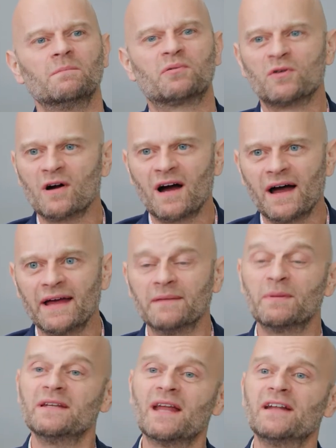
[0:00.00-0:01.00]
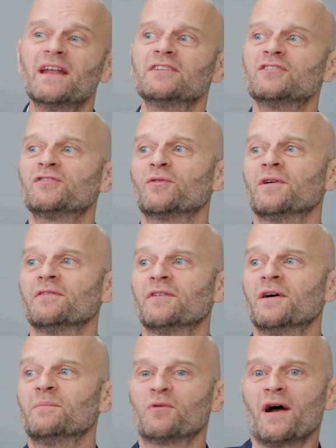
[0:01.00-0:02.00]
pride, but not just sort of
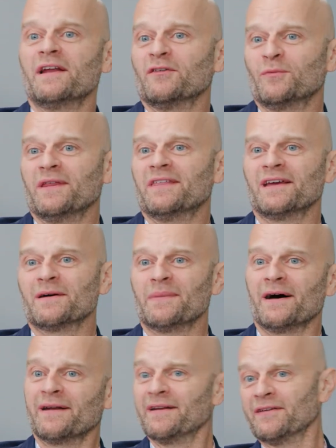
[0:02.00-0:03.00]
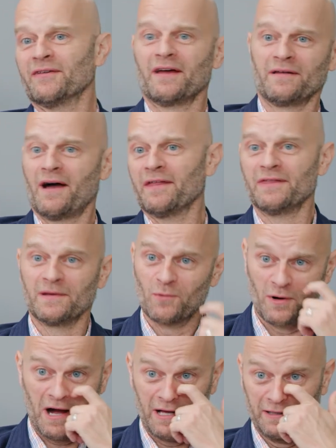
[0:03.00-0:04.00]
pride as we think about it, as I think
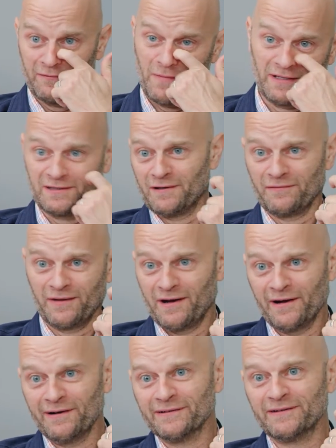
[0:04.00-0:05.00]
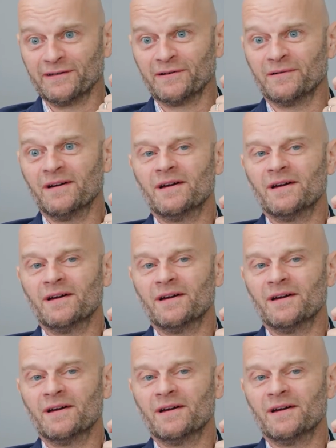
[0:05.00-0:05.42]
more highly of myself than I ought to,